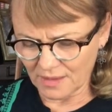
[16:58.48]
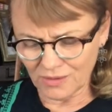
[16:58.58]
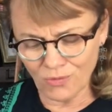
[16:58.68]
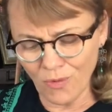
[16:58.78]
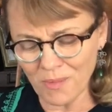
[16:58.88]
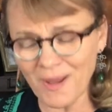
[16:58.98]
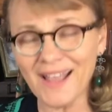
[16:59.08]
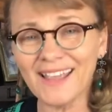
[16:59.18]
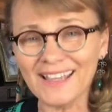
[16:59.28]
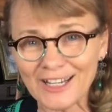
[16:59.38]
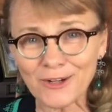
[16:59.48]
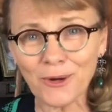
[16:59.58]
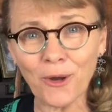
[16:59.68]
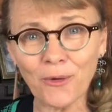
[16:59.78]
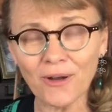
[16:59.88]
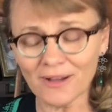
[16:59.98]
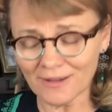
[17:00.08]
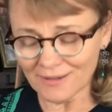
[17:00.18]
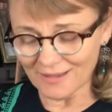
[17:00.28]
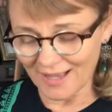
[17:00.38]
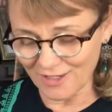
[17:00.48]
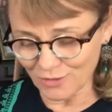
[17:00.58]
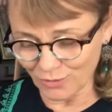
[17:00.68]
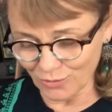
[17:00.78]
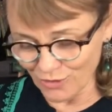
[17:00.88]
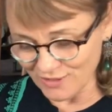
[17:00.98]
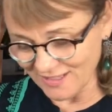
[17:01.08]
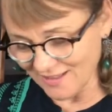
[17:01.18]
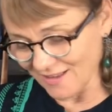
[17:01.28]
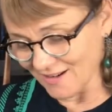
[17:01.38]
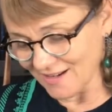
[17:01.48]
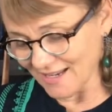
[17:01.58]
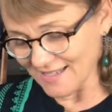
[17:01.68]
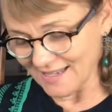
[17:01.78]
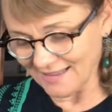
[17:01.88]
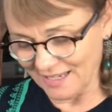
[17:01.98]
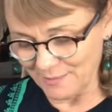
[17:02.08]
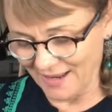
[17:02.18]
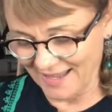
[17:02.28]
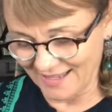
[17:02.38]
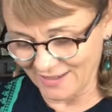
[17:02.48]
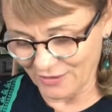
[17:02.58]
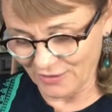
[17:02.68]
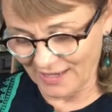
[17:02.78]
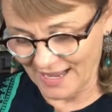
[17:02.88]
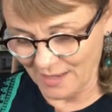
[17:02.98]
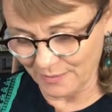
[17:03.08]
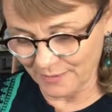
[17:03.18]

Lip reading: You're my hero, I told Rosalie Clark as I laid my head in her lap.